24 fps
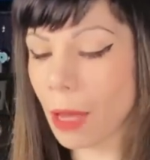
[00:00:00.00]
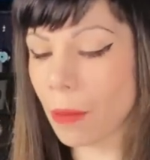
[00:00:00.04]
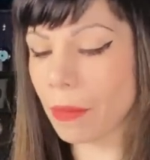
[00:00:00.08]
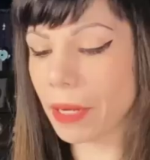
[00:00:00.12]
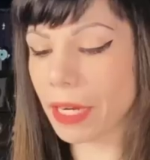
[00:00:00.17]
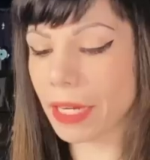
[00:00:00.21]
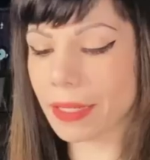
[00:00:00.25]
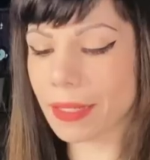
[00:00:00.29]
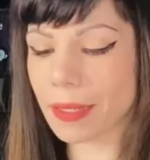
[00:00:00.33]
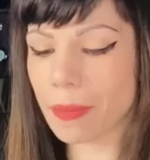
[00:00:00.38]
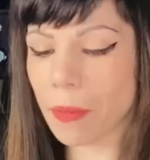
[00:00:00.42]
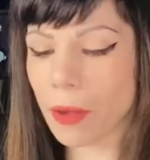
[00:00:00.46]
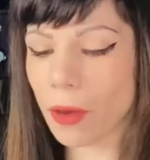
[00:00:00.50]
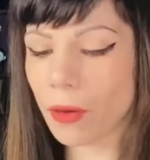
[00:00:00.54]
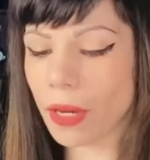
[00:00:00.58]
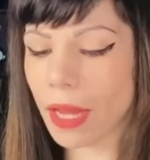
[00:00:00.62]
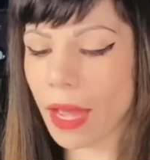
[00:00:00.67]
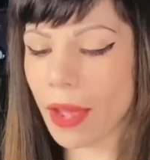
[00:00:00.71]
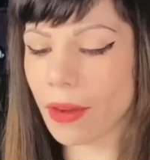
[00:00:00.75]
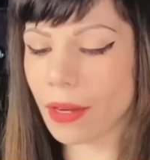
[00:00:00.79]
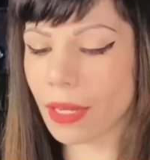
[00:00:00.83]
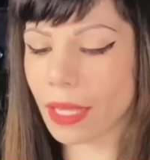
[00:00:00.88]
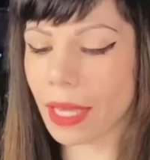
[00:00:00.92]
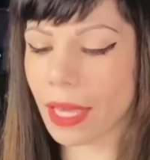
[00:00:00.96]
But it's about
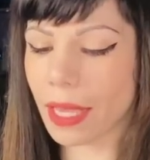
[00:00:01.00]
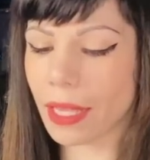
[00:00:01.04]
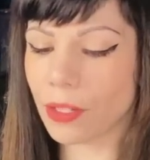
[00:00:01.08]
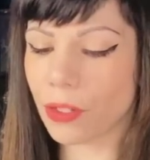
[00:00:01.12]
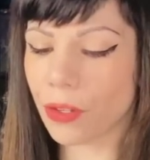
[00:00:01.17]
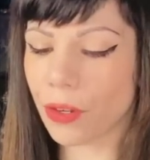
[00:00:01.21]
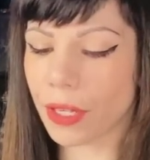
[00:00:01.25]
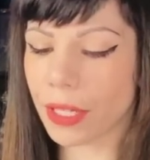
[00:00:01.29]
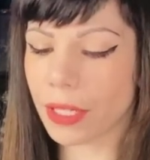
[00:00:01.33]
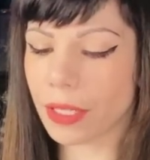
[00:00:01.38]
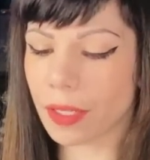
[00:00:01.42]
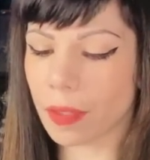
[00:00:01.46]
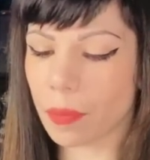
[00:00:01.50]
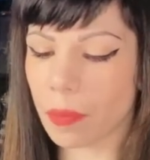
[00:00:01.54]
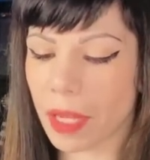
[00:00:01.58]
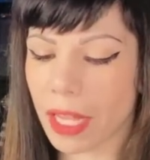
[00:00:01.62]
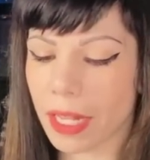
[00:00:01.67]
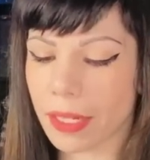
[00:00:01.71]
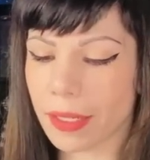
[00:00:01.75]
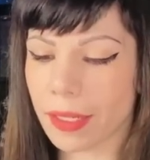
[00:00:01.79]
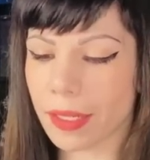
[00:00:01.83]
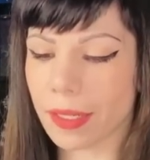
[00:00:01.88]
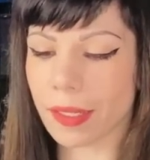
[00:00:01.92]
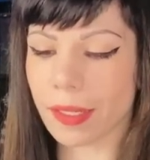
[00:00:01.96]
how to gain your
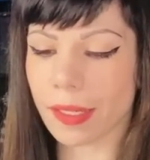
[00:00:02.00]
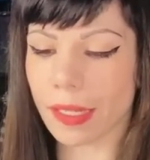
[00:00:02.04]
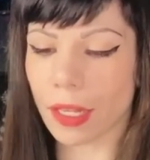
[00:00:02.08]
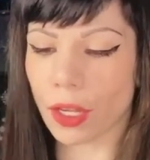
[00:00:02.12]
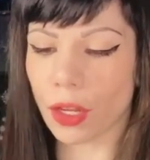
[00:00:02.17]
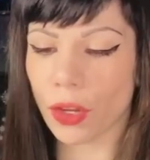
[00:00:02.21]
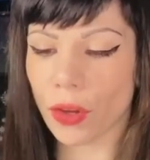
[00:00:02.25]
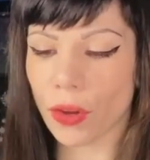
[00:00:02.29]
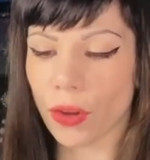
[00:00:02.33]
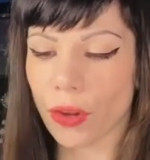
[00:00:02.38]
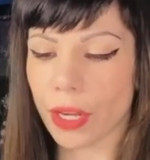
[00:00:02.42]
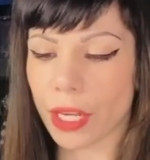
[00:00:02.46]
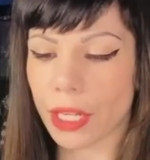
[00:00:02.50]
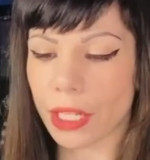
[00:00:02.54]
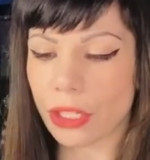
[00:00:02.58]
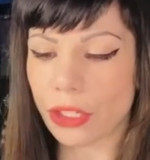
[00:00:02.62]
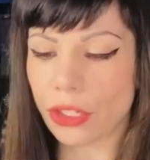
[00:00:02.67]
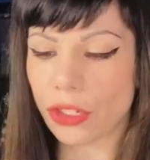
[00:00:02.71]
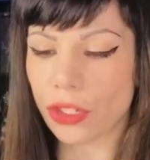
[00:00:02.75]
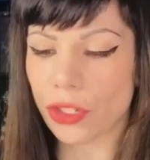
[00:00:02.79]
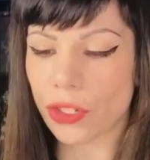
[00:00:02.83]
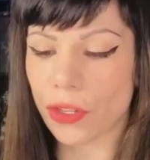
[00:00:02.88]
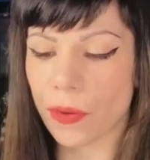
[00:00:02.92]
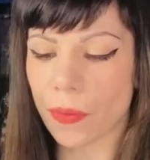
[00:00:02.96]
independence and
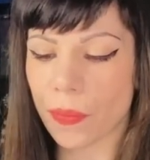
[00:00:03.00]
courage.